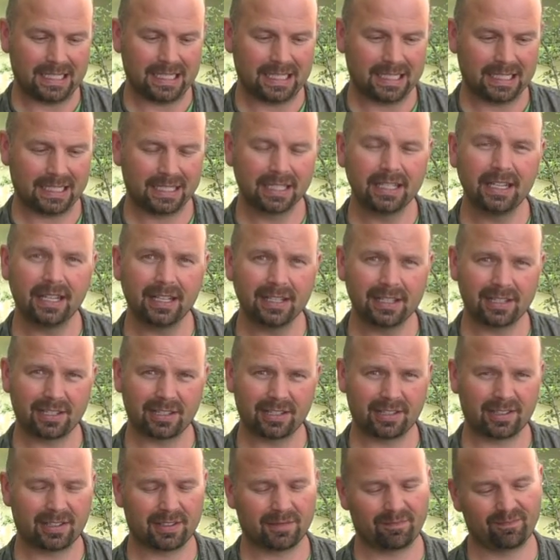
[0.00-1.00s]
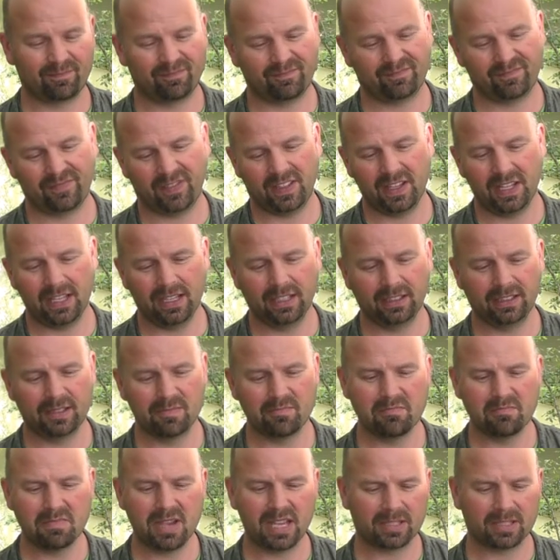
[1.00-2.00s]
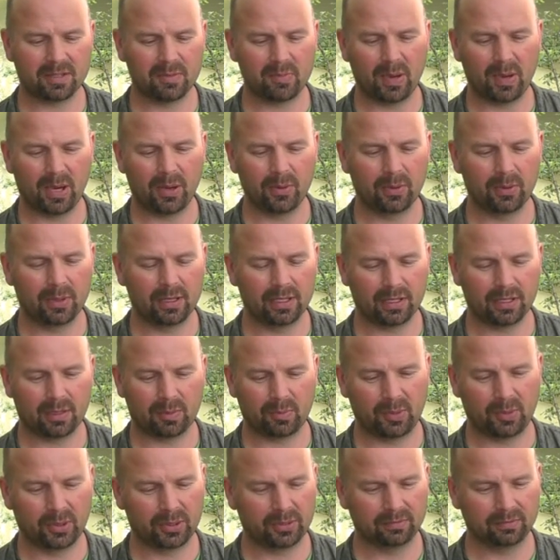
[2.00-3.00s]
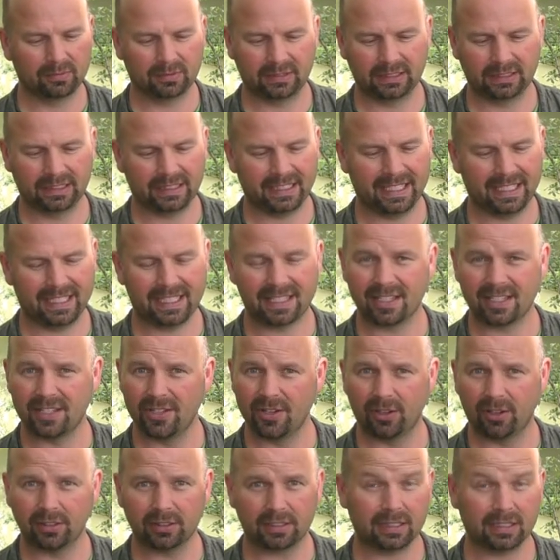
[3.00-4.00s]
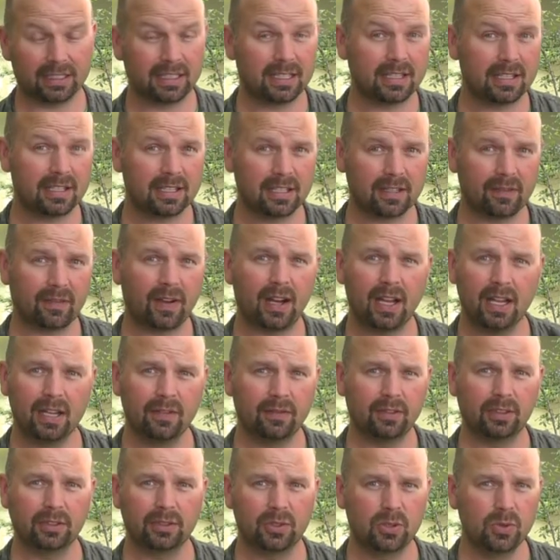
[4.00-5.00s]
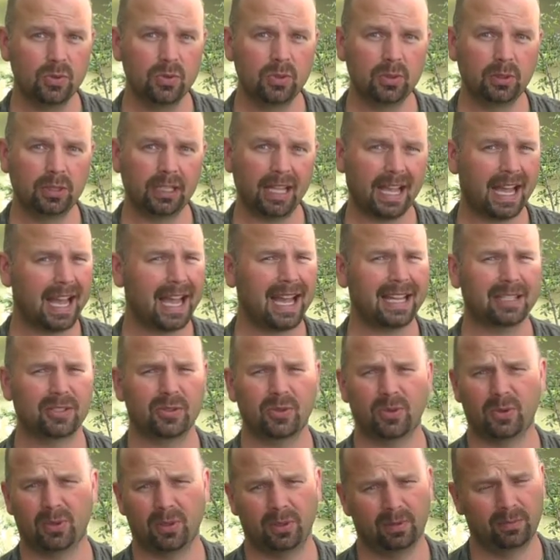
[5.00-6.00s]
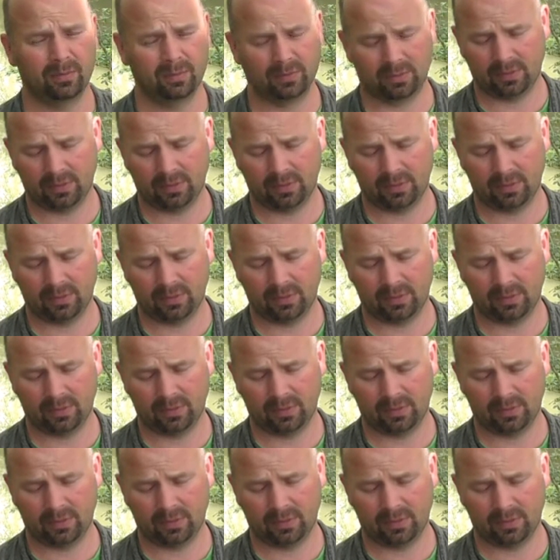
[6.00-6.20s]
it's a nice thing to mess about with, but it's not a survival tool at all.